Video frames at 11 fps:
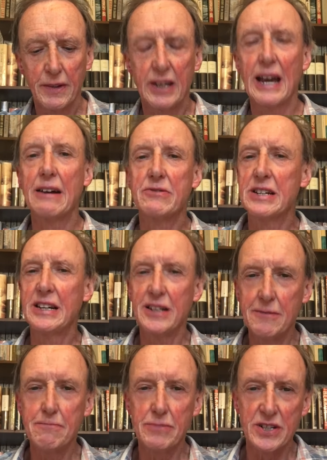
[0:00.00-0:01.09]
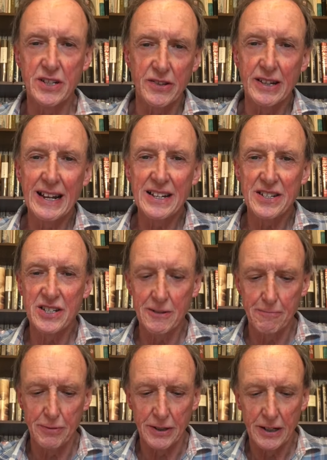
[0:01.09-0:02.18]
Counting numbers at the Last
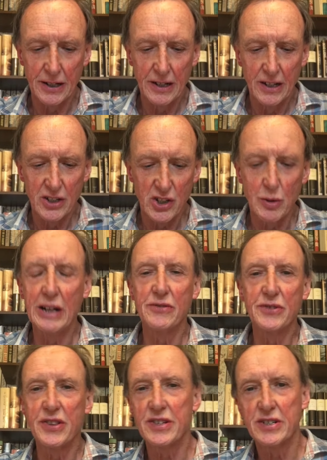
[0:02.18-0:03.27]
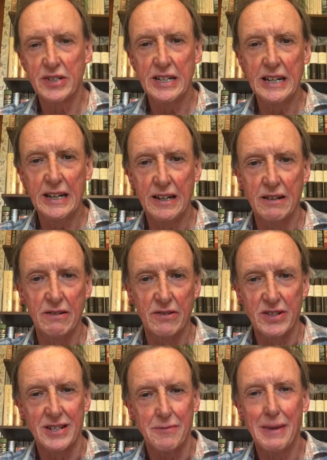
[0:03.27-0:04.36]
Supper, 12 or 13,
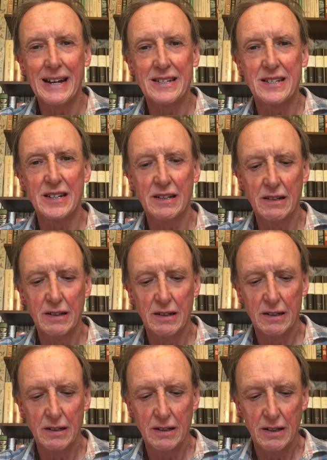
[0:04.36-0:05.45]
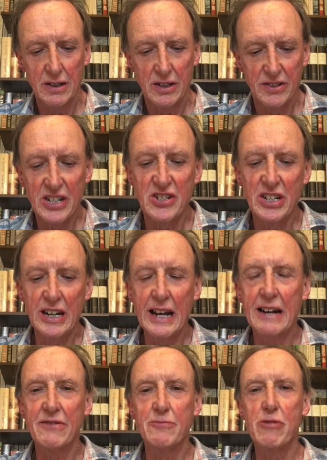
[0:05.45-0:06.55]
does it matter? Dishing
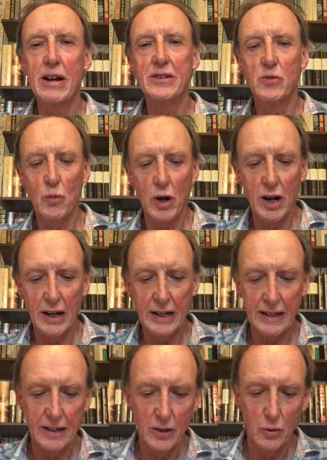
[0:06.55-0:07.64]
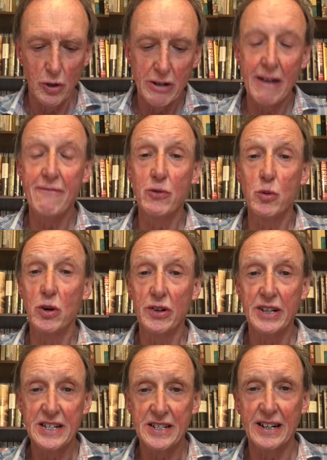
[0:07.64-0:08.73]
out the bread and wine where everyone
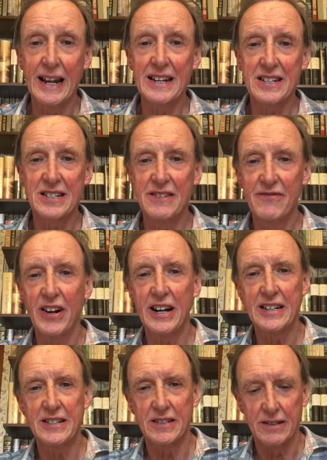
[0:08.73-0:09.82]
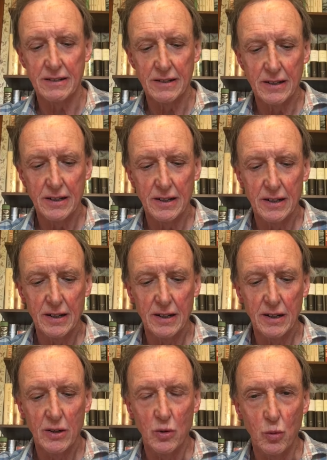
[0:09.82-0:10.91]
is at last invited.
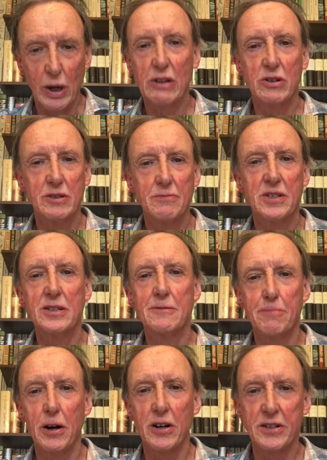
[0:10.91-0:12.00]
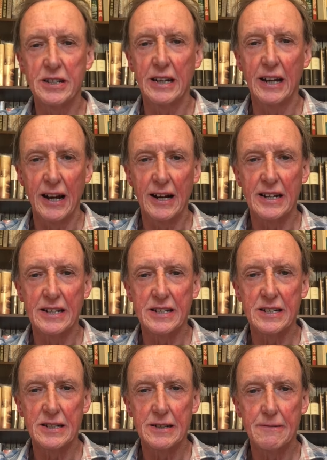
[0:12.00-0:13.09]
Welcome to the party,
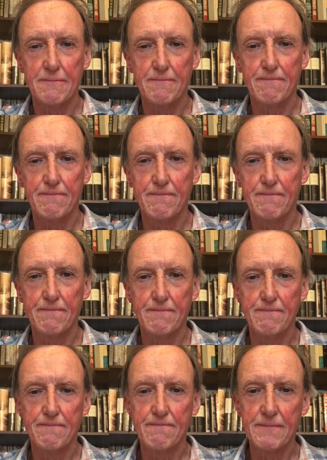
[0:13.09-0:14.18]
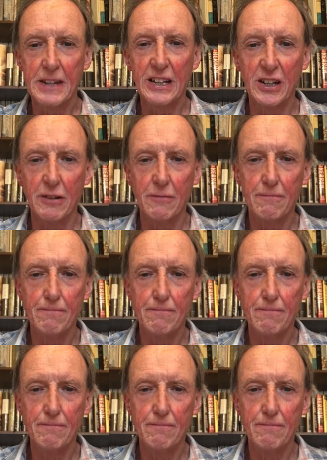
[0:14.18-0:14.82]
guys. Thank you.